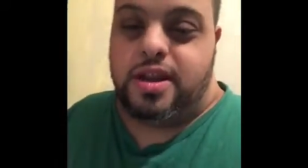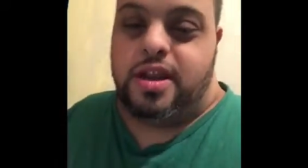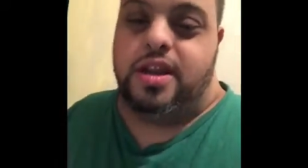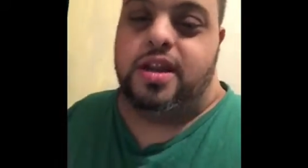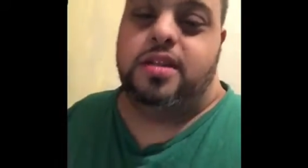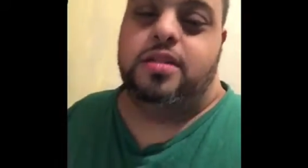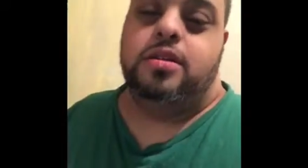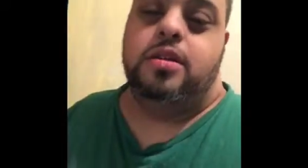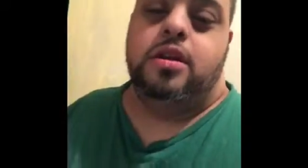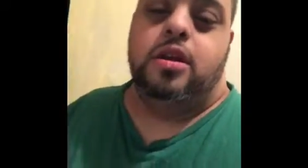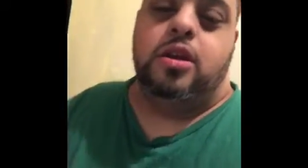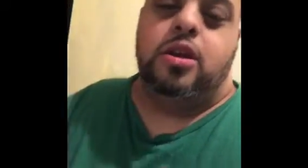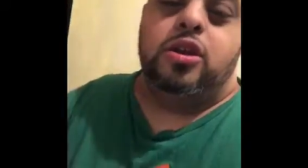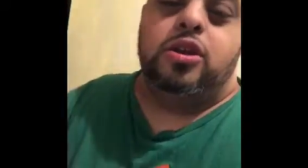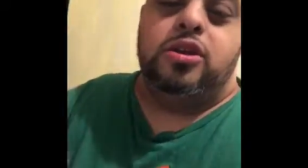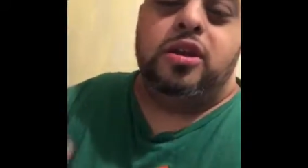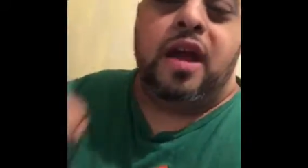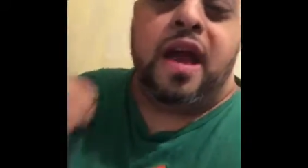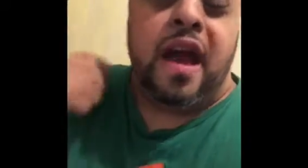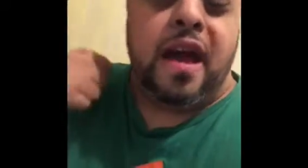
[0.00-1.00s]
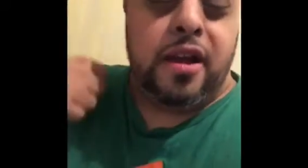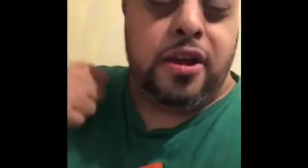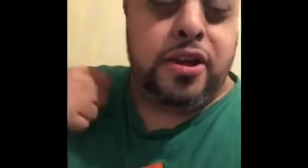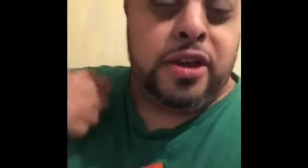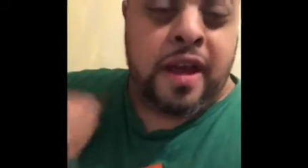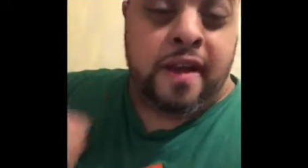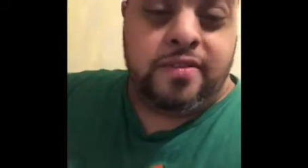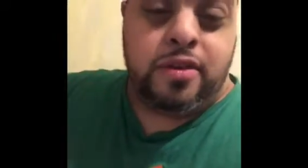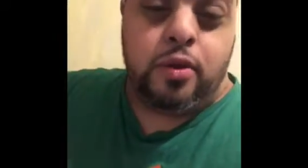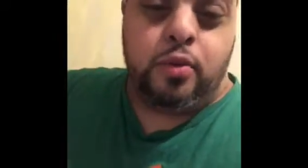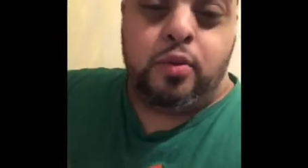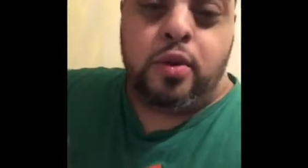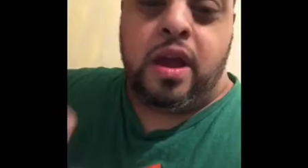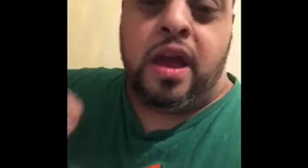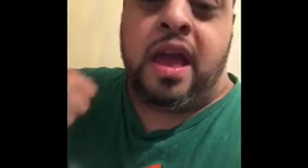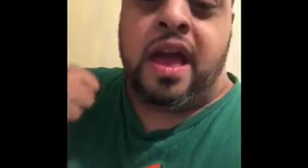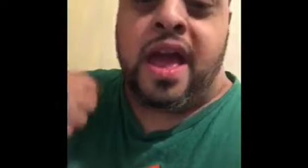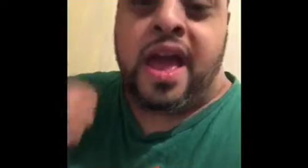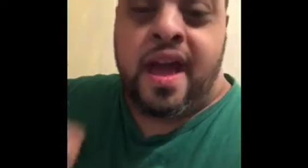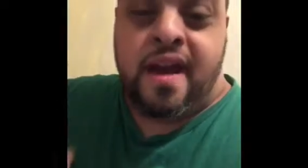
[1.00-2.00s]
And you have to
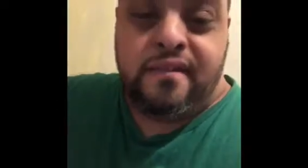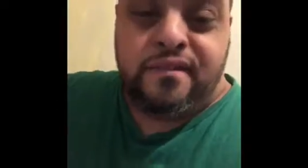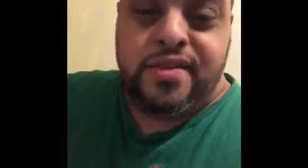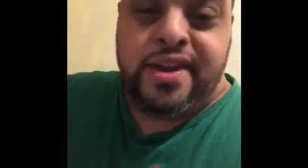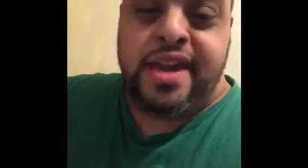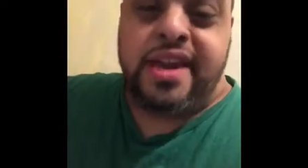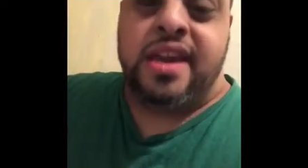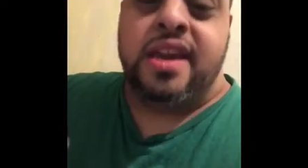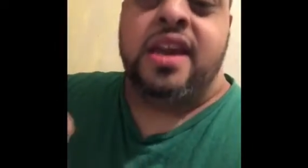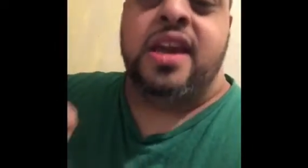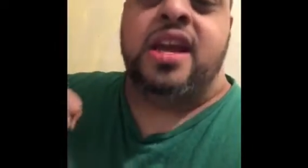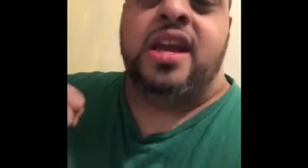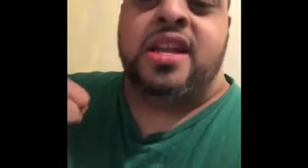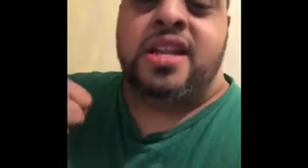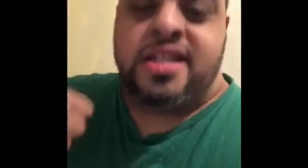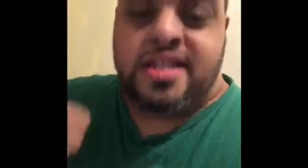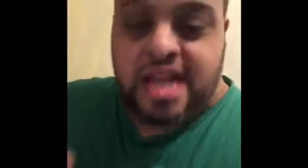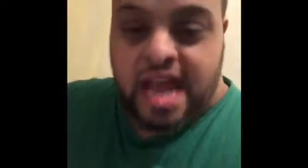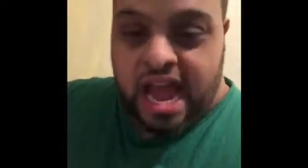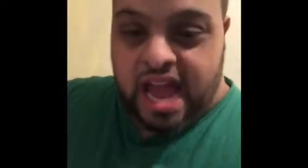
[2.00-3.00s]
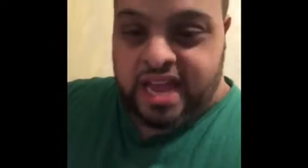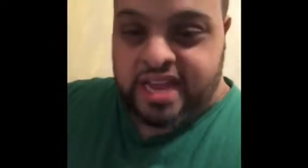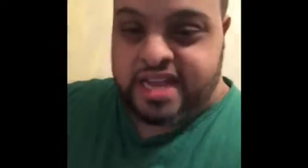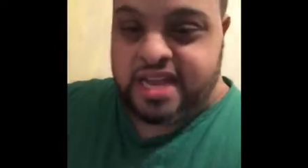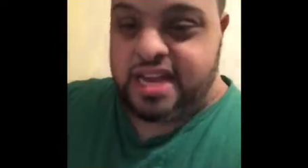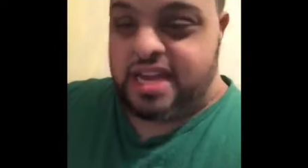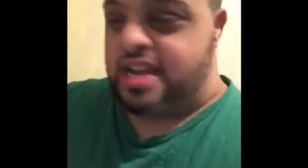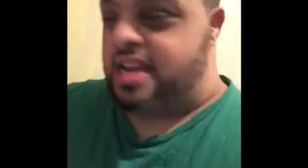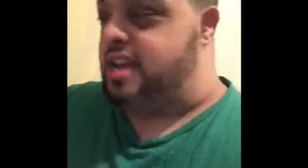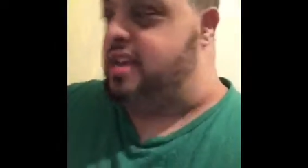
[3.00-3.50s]
wear heavy jacket.